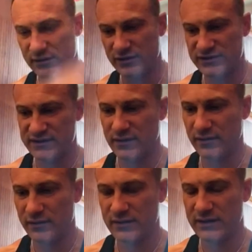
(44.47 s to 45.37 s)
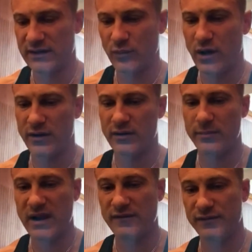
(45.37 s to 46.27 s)
sterile, clean water
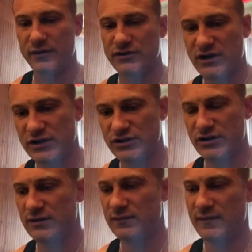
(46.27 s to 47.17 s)
made for injection.